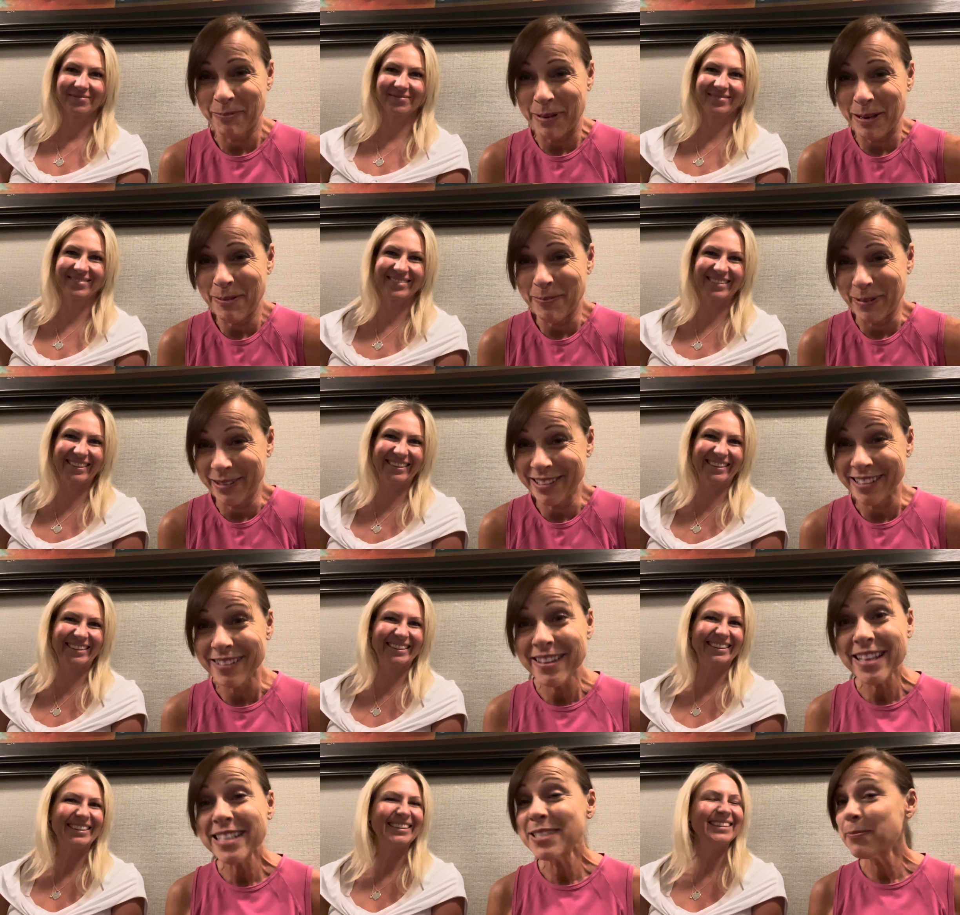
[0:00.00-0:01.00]
Speaker 1: people do
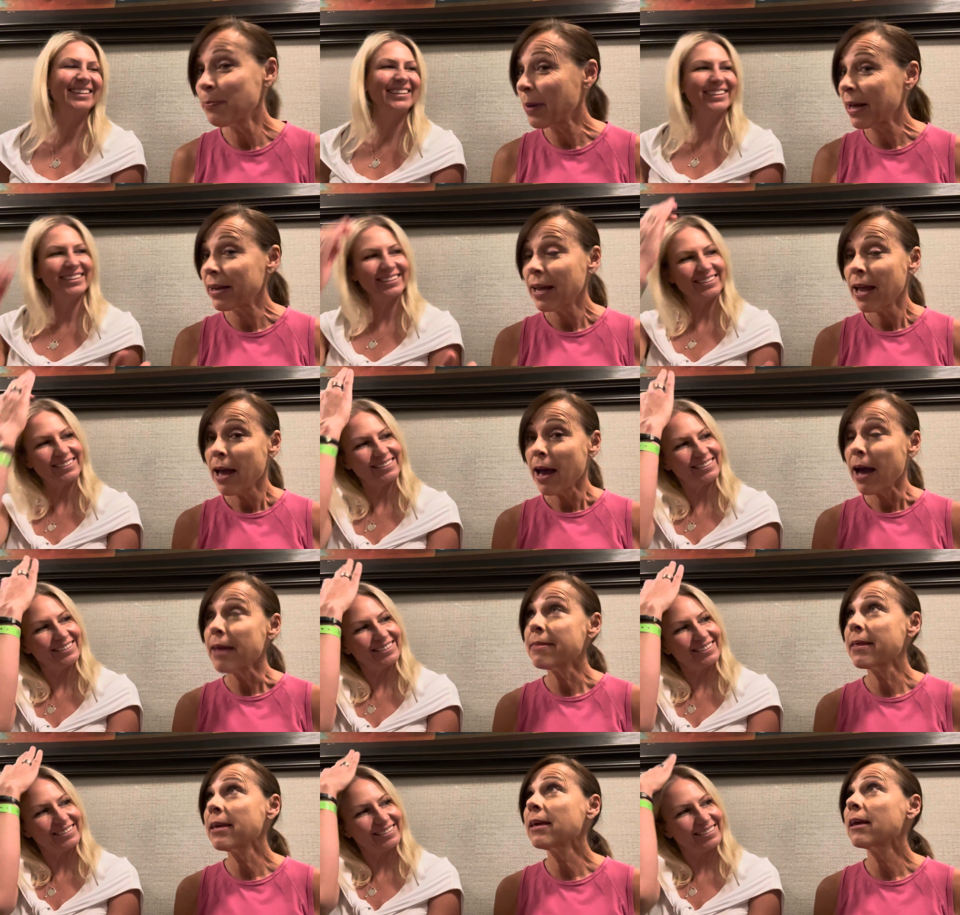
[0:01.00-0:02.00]
this, but I
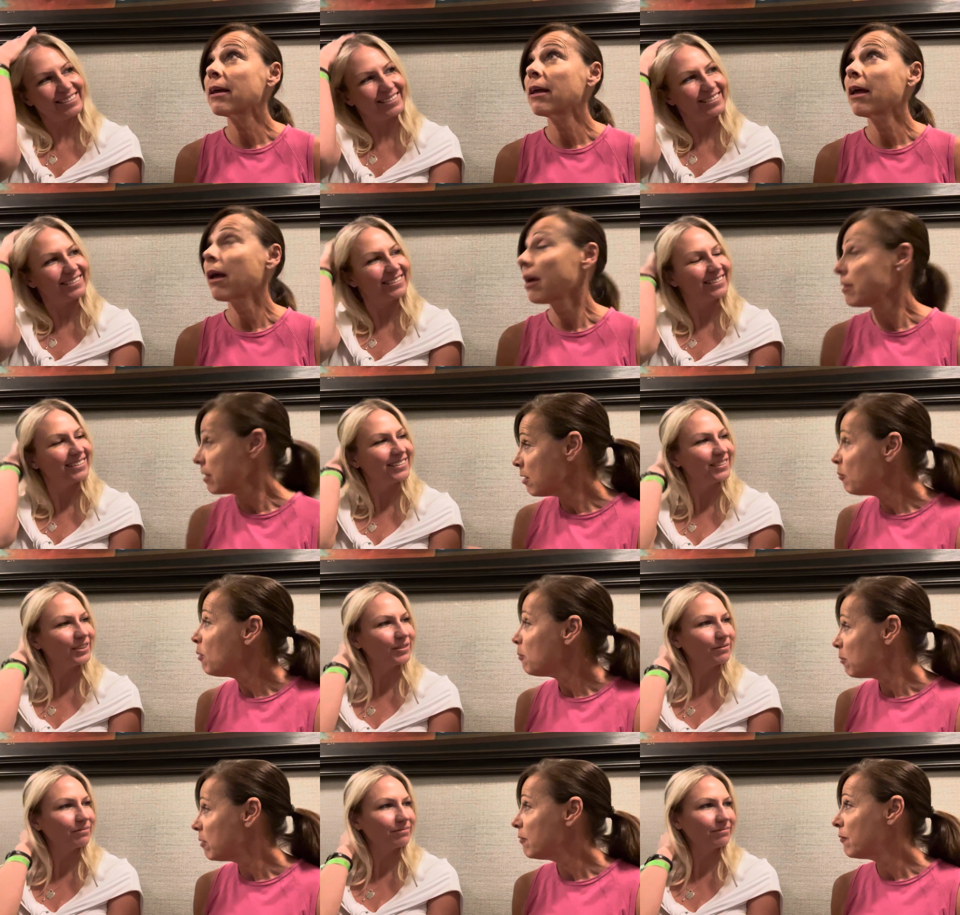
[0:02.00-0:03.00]
think I think what
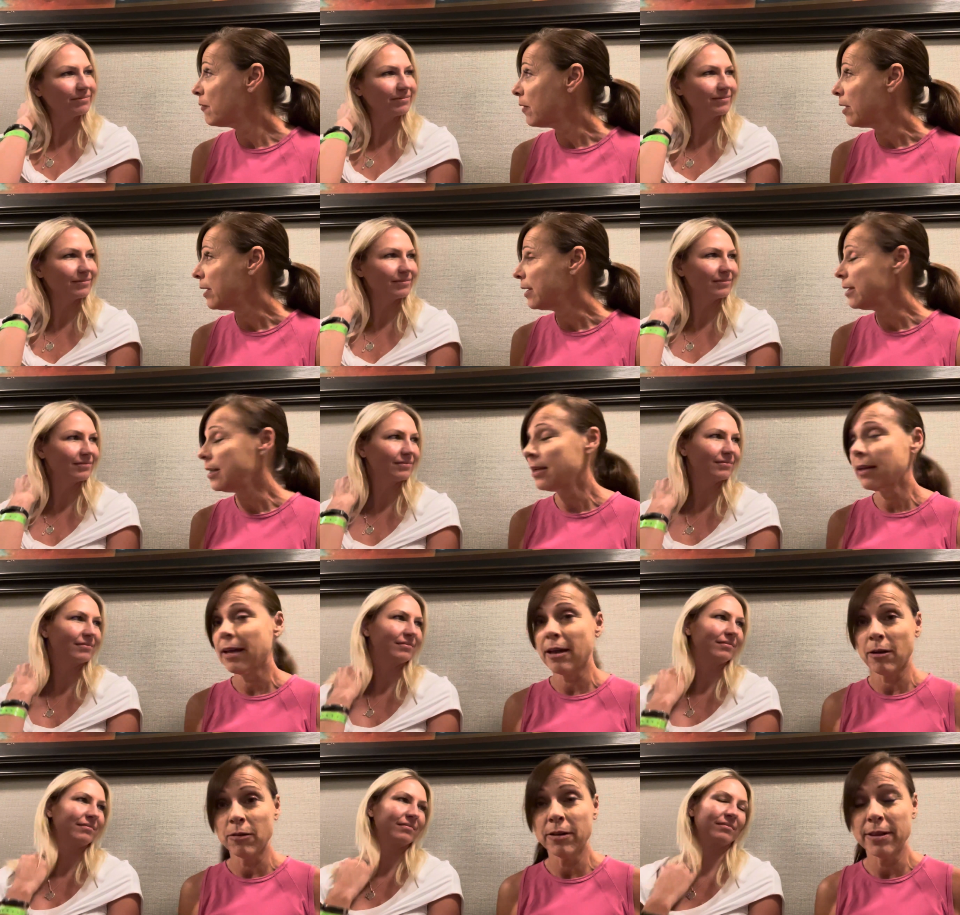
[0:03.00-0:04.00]
we'll find
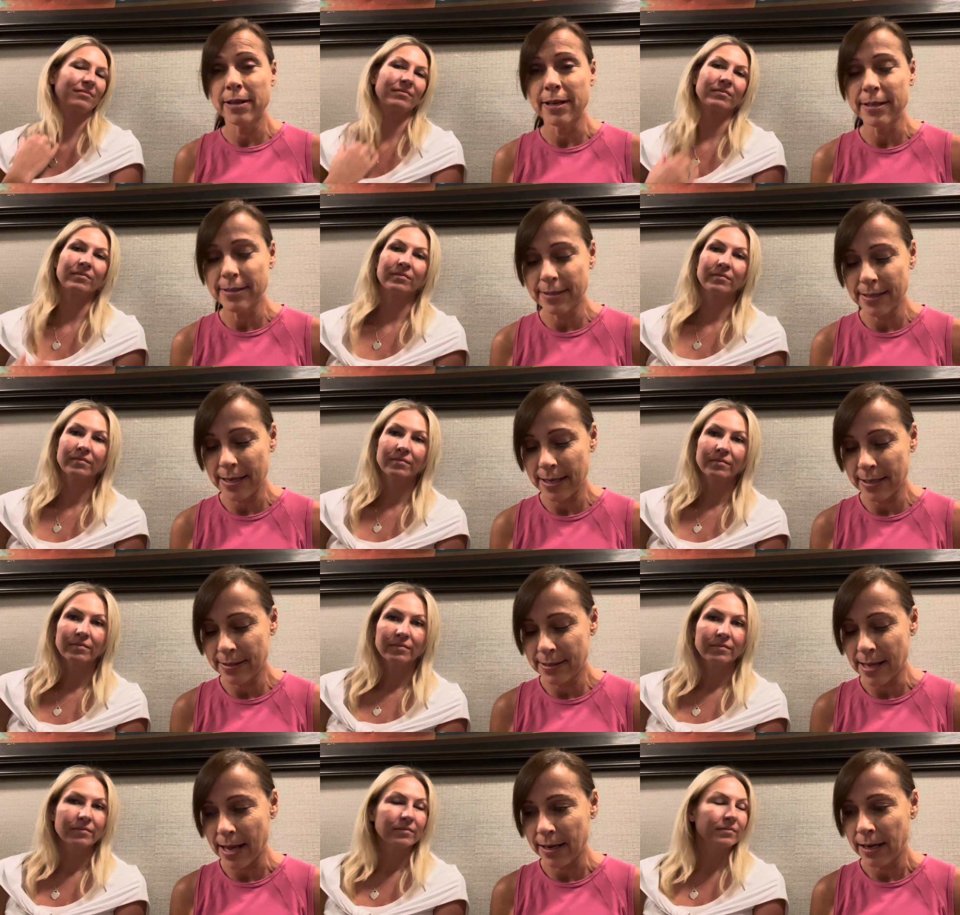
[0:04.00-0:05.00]
out of this is
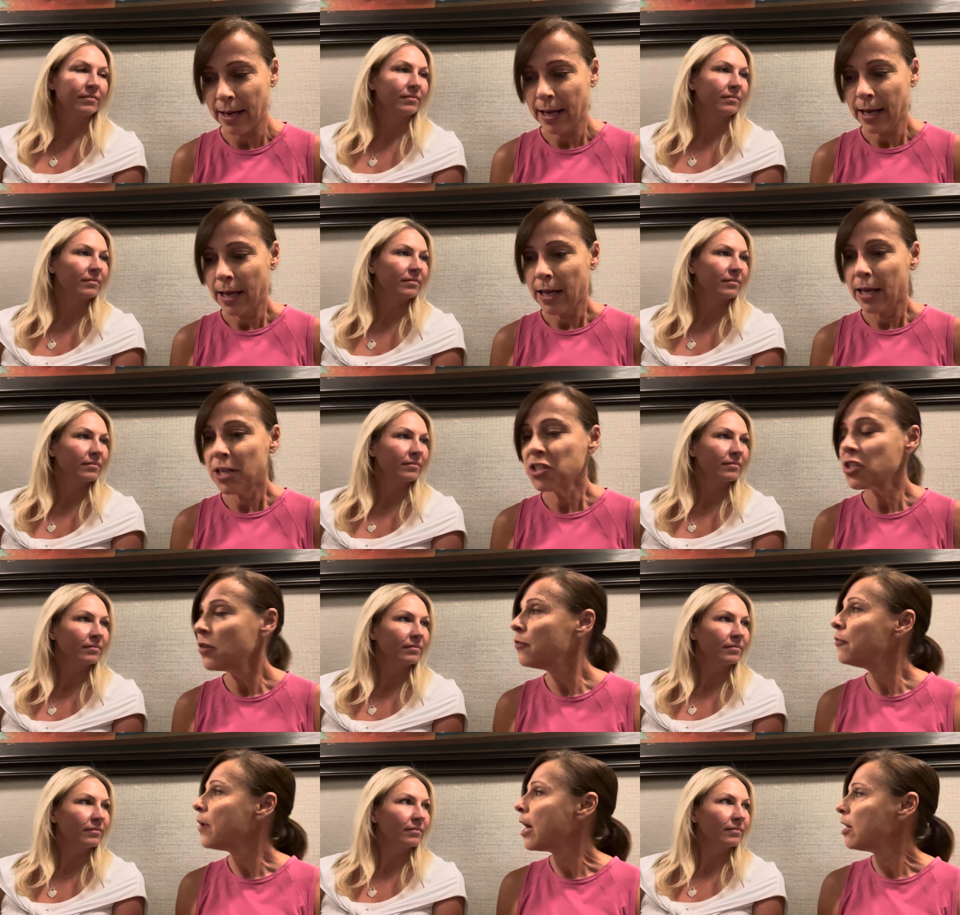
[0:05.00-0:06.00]
that it's a
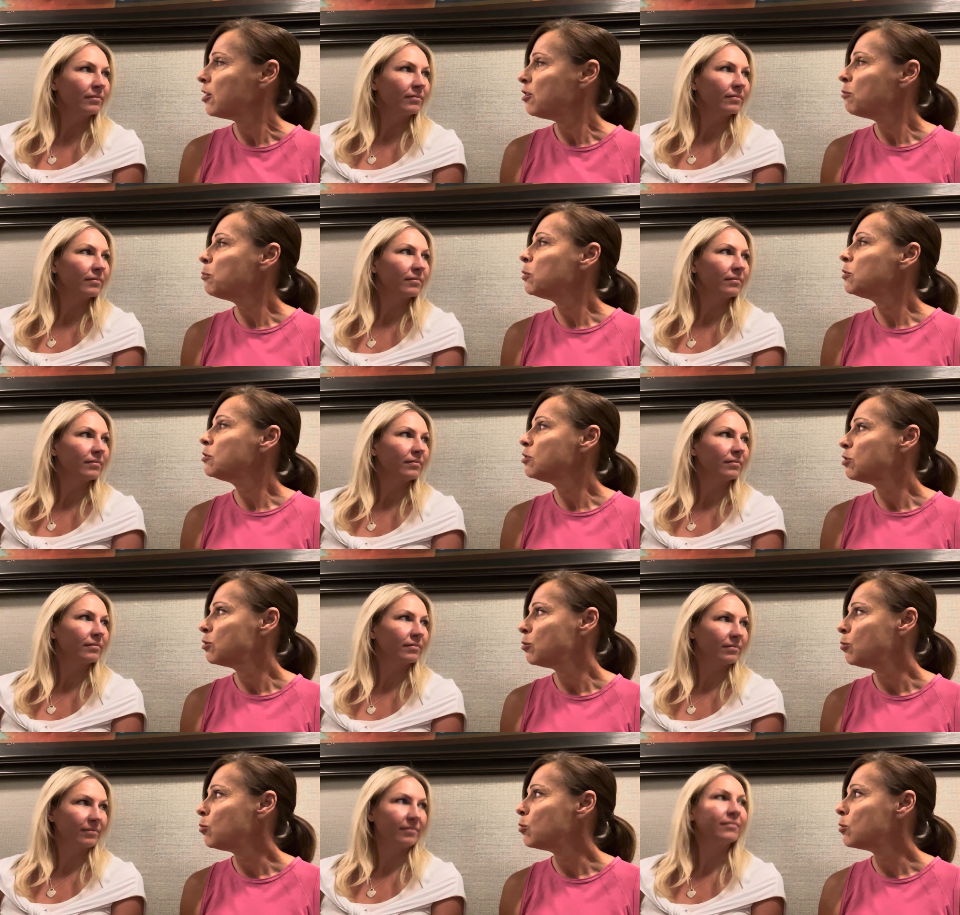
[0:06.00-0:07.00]
valuable
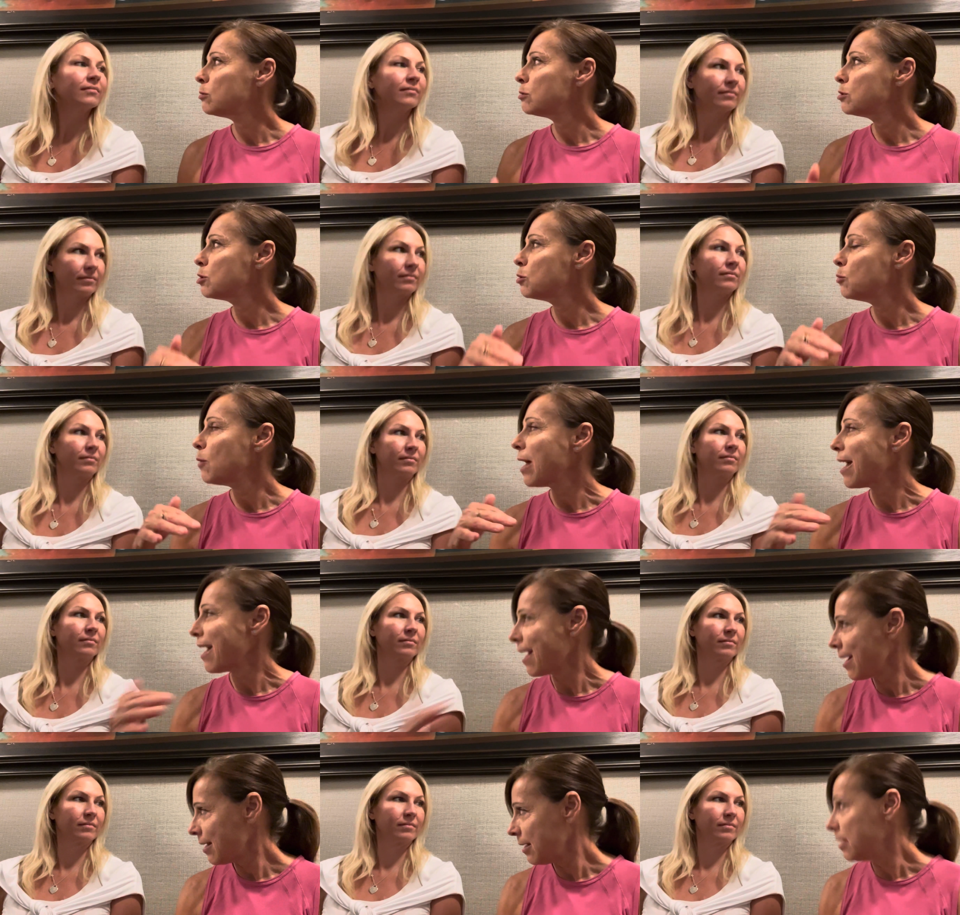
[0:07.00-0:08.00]
tool to
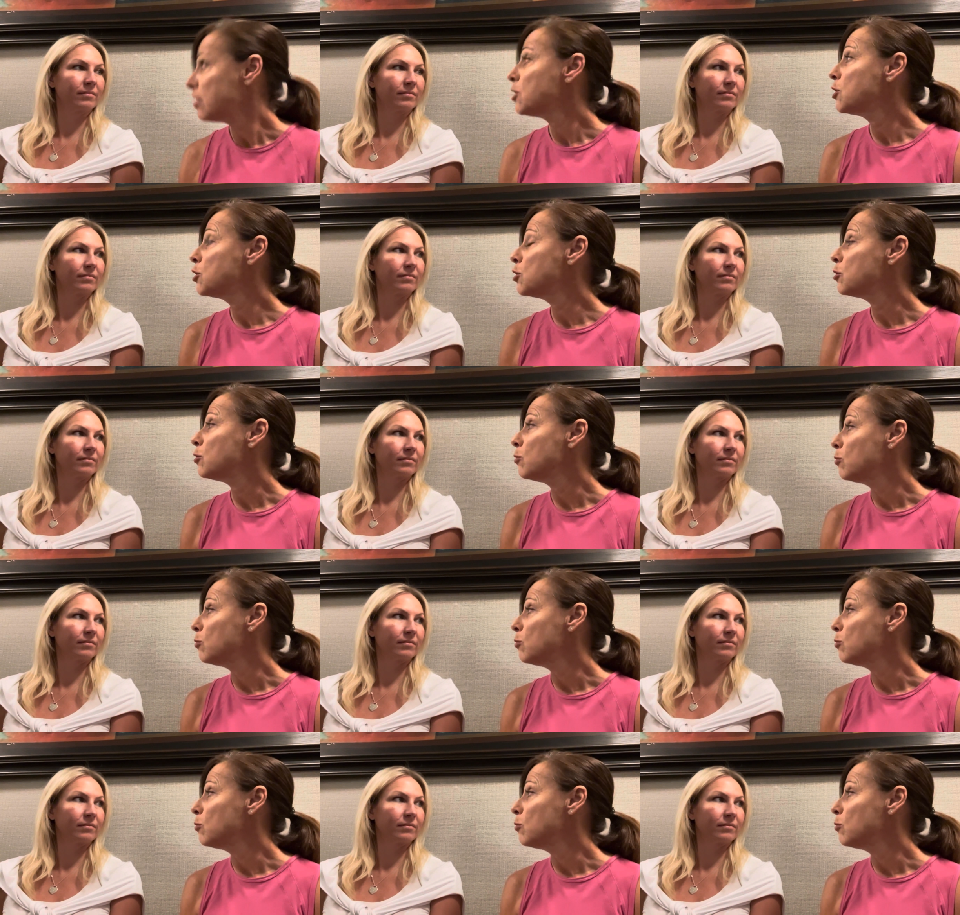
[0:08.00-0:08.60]
add into